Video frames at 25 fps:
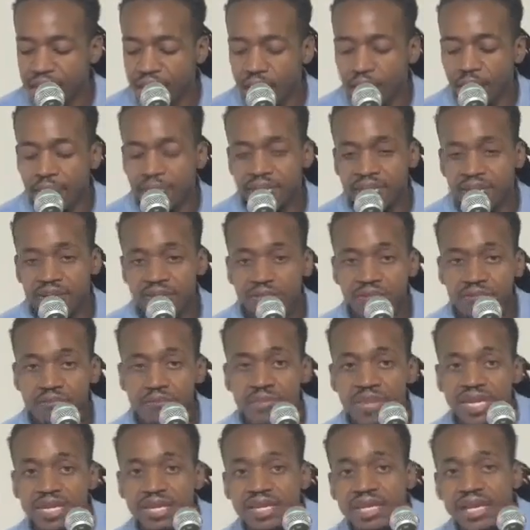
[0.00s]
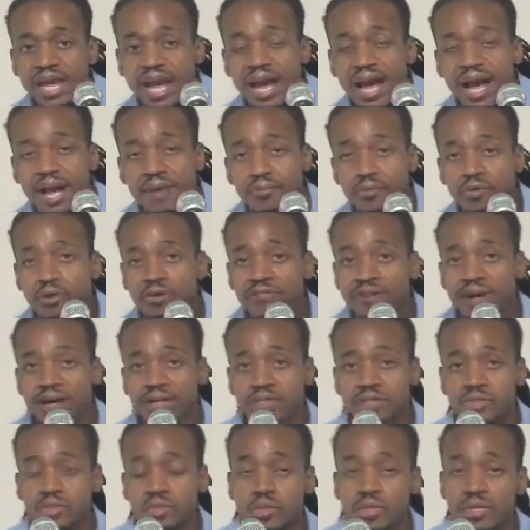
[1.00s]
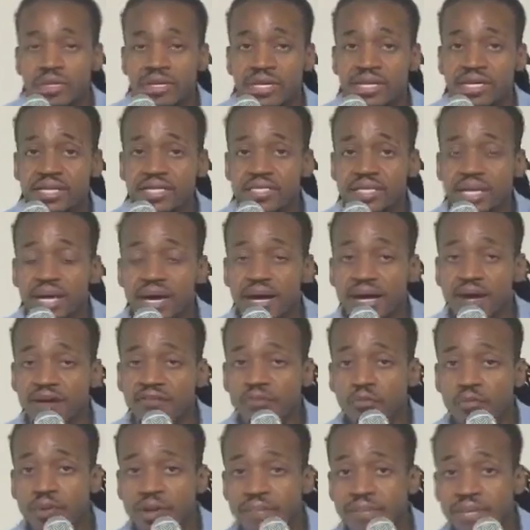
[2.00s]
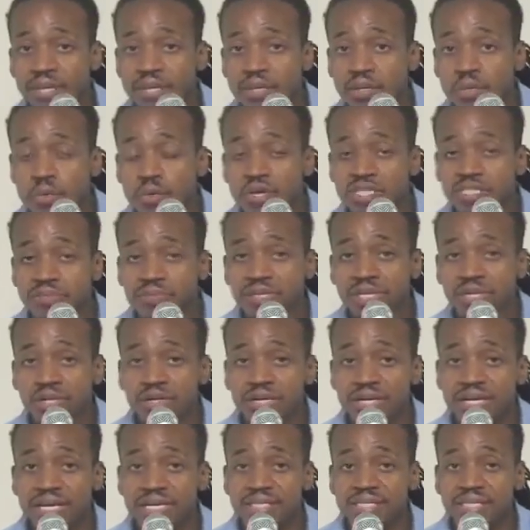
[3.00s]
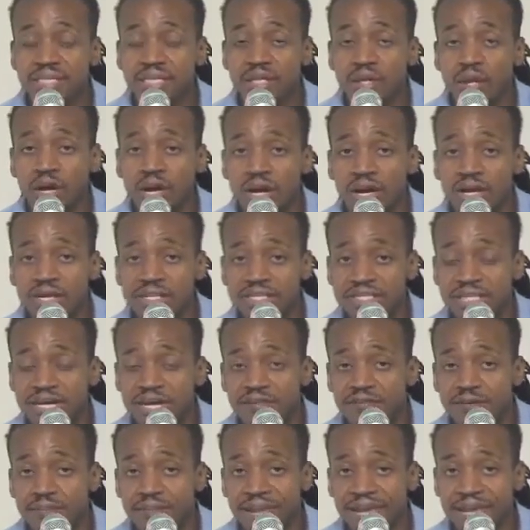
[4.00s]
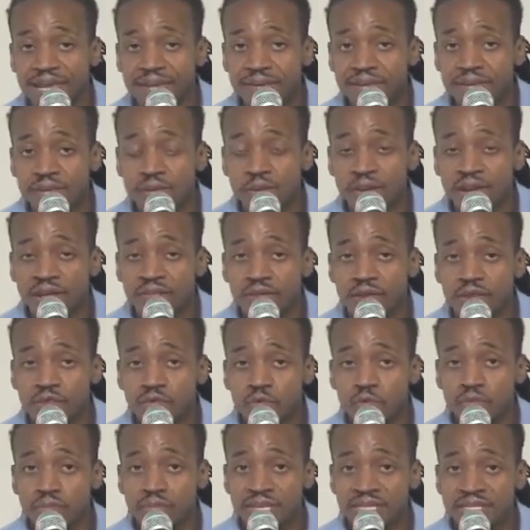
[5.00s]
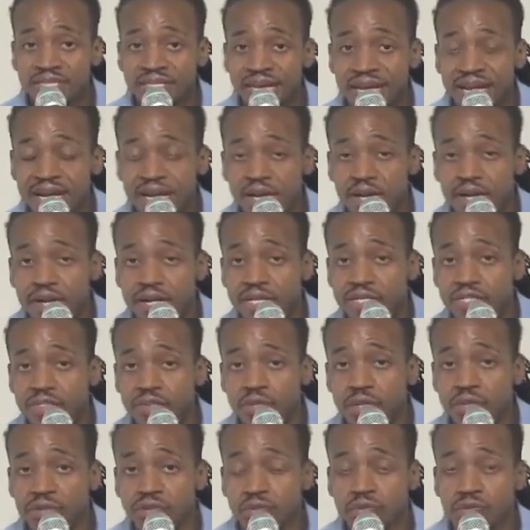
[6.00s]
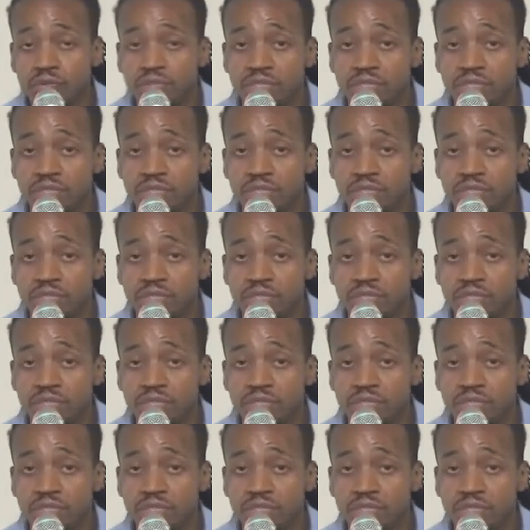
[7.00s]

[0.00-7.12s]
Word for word: I mean, there have been many high profile stories of women who experience loss of a baby, whether through miscarriage or through